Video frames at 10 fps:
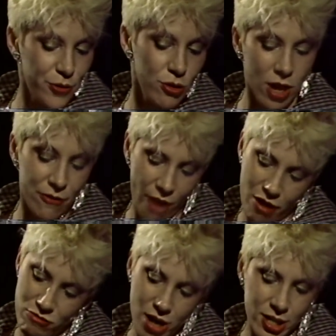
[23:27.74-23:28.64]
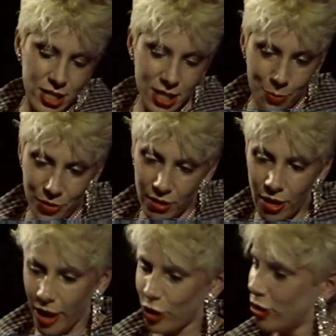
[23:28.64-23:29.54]
If you if I write
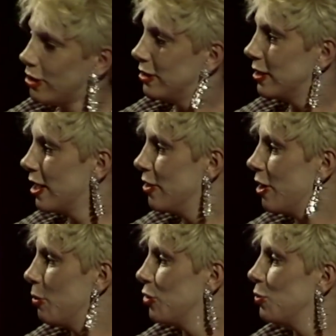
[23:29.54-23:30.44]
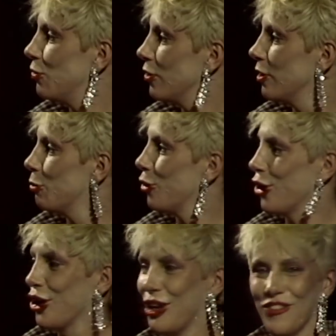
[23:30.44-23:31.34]
something that good, then I know I must be feeling
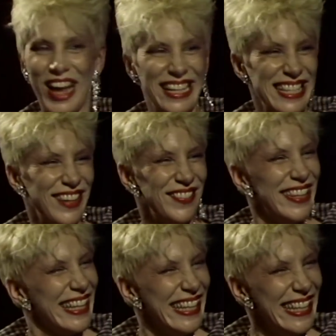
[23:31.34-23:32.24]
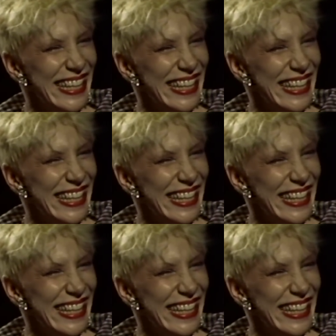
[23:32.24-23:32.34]
pretty uh-huh. good about something.